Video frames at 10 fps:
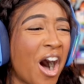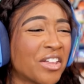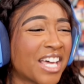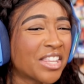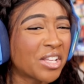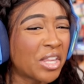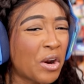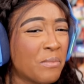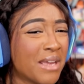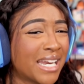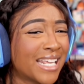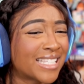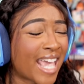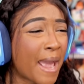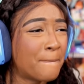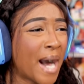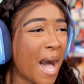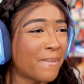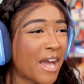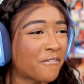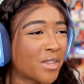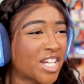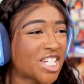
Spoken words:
Oh, the little minions came popping out from the